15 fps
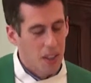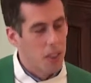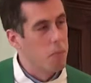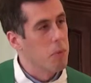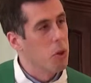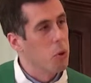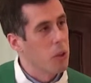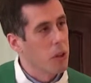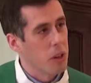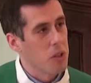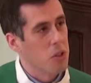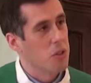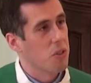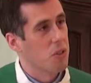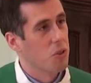The
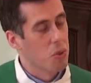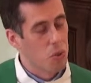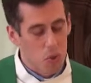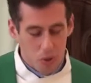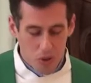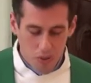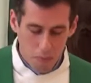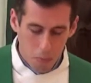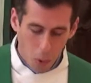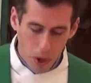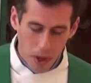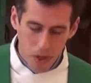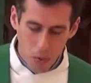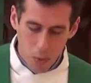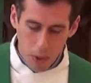Muellers, whose
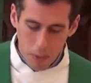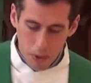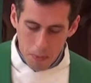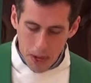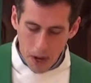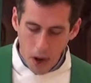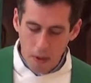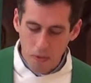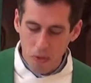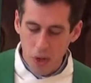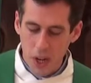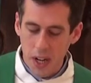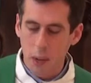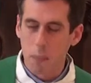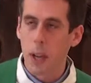boys ripped me off
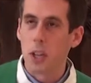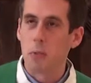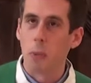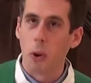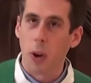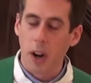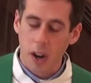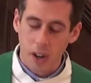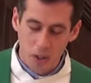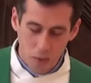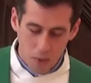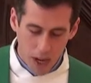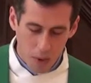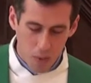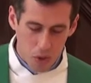trading baseball
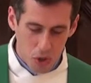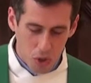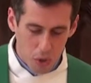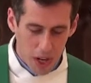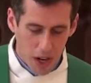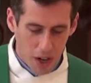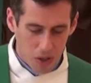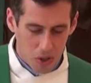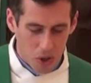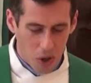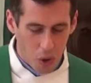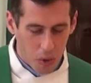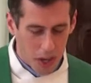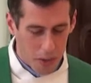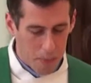cards when I was too young to
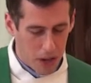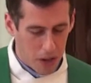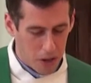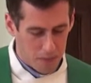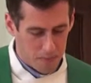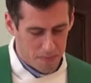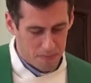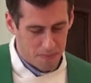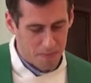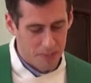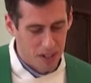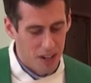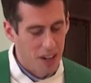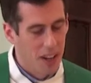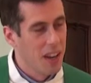know any better.
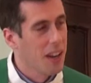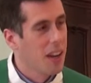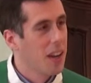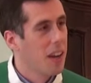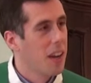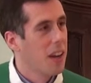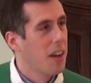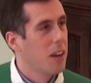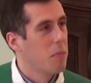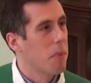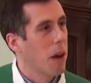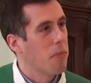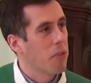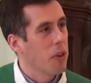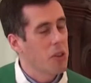
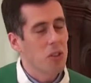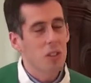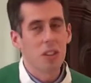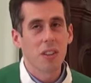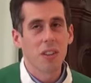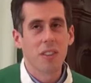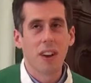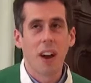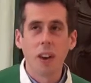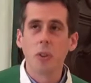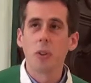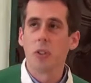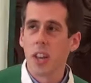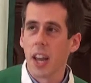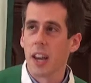My first
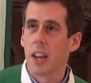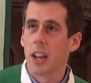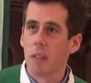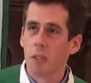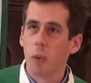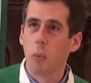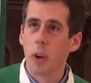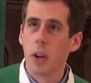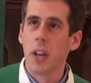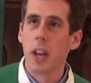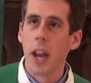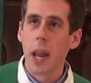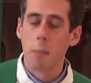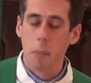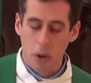understanding of the word
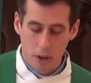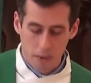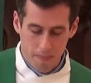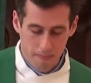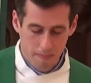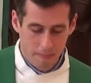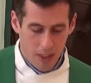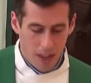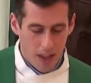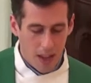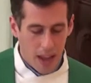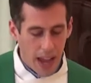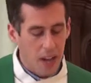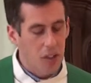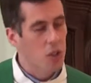neighbor
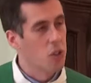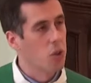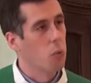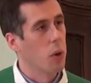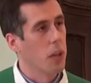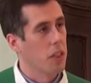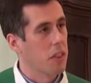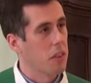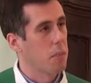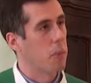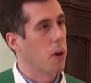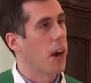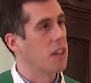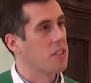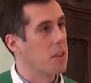had to do with
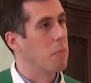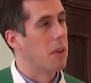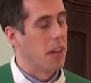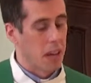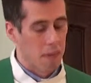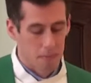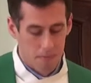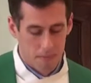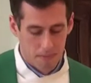proximity,